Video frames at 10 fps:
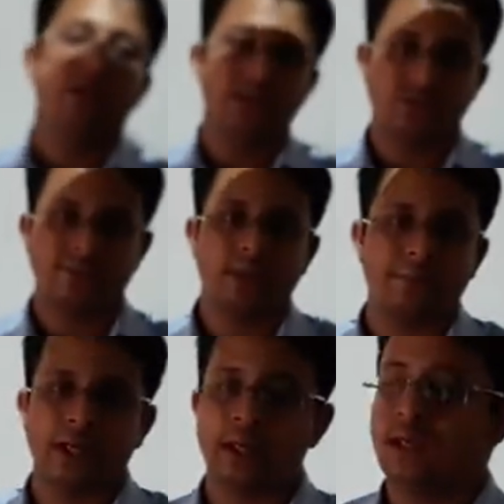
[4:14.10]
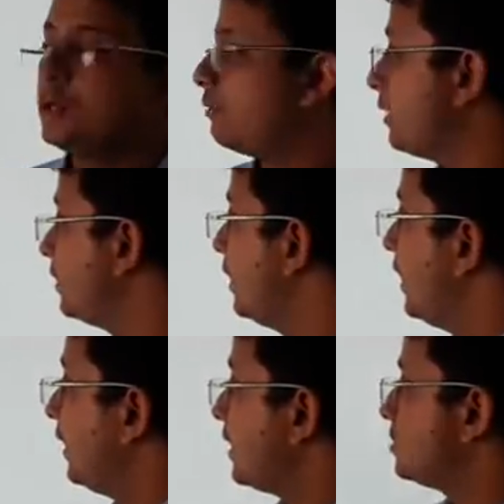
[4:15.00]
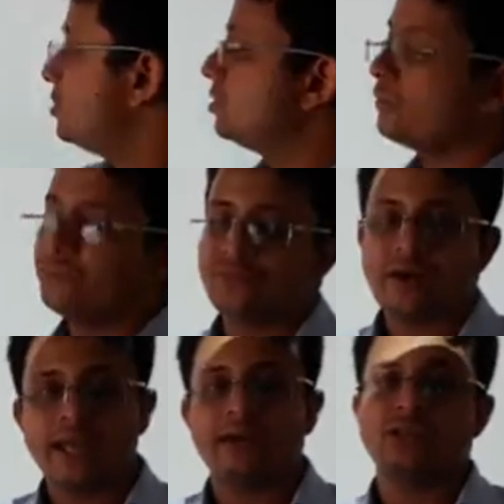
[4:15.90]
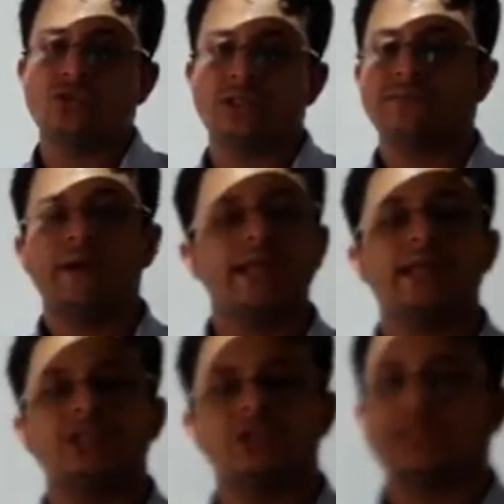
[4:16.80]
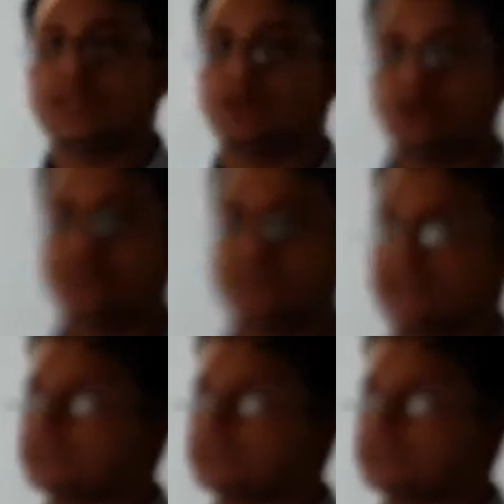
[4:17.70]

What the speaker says: insurance company, right? Next is your fire insurance. Fire insurance are those that are